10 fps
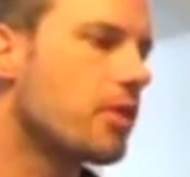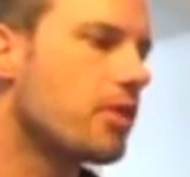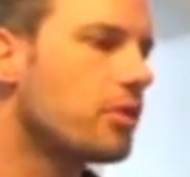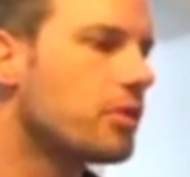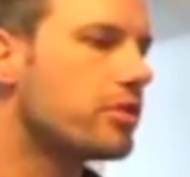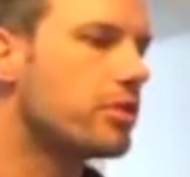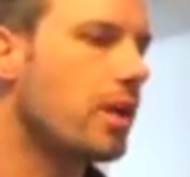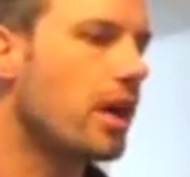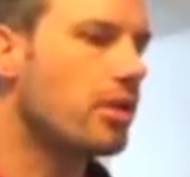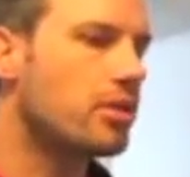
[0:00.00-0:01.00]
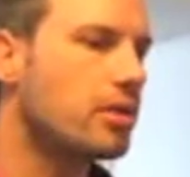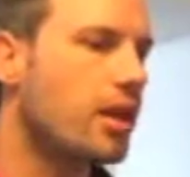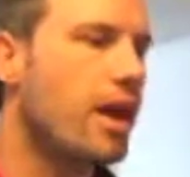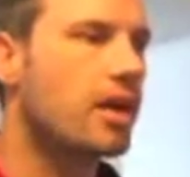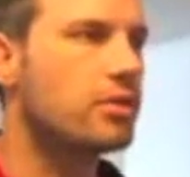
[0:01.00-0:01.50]
thoughts about
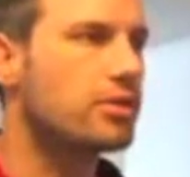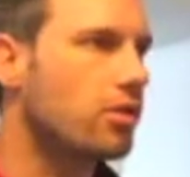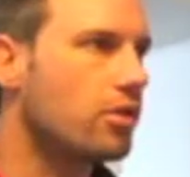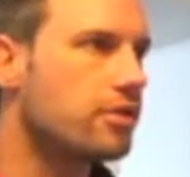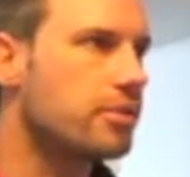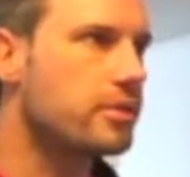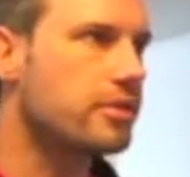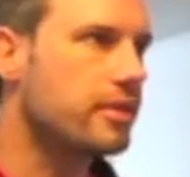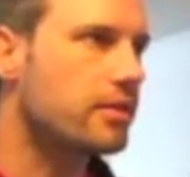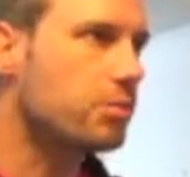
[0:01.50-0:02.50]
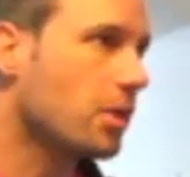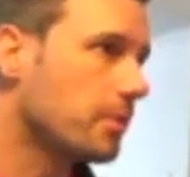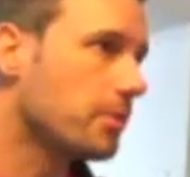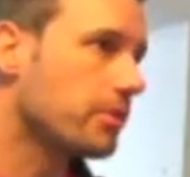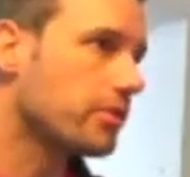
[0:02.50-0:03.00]
how to resolve specific
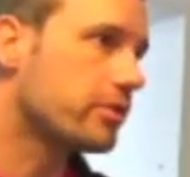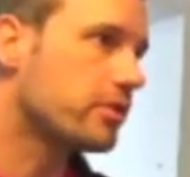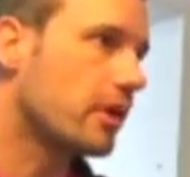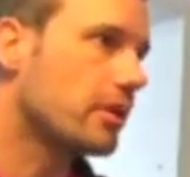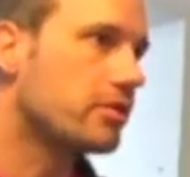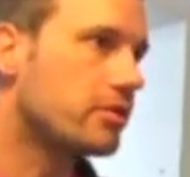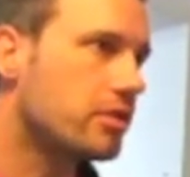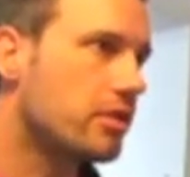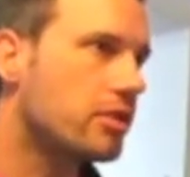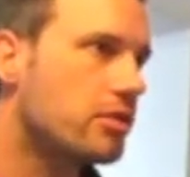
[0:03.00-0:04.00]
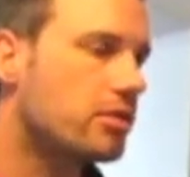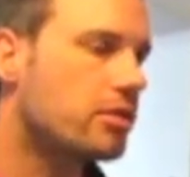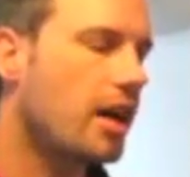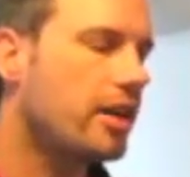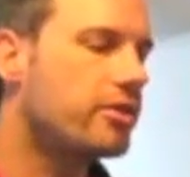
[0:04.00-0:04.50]
problems or situations that
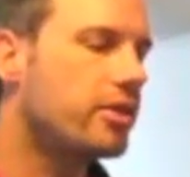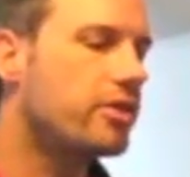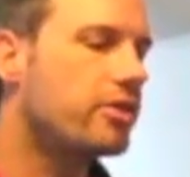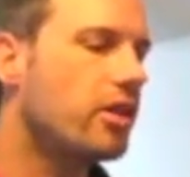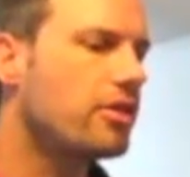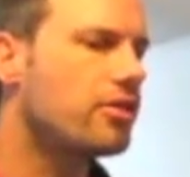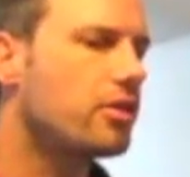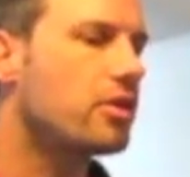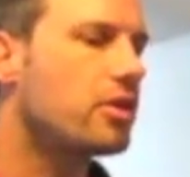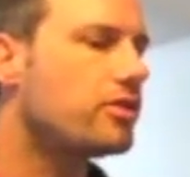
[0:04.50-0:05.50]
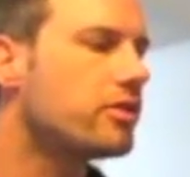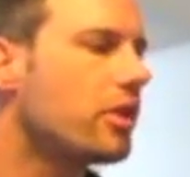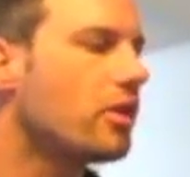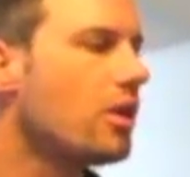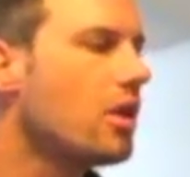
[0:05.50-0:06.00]
you're asked to design for. And
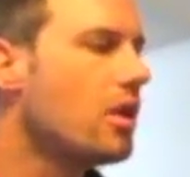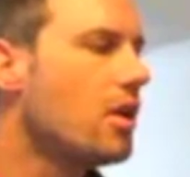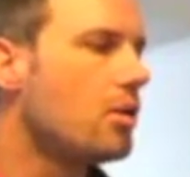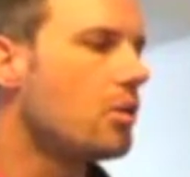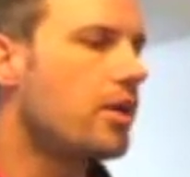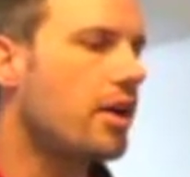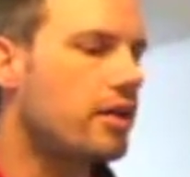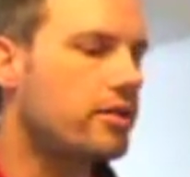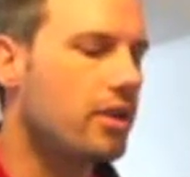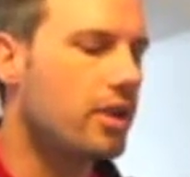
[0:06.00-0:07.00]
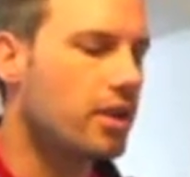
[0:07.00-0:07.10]
so with us,